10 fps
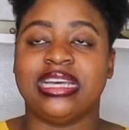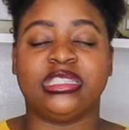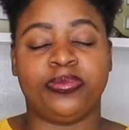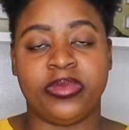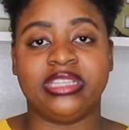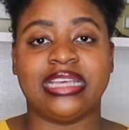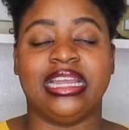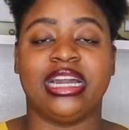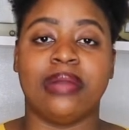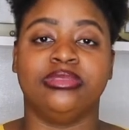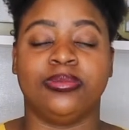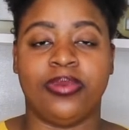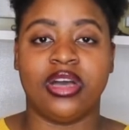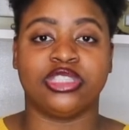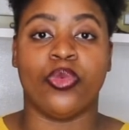that speaks and it come to
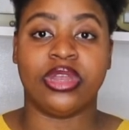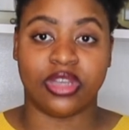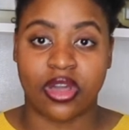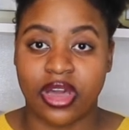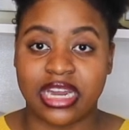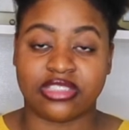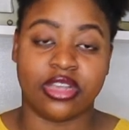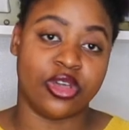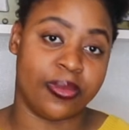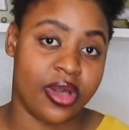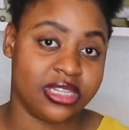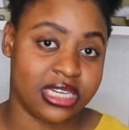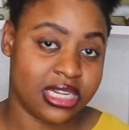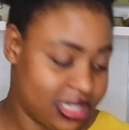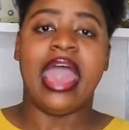pass when God has not
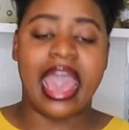commanded it?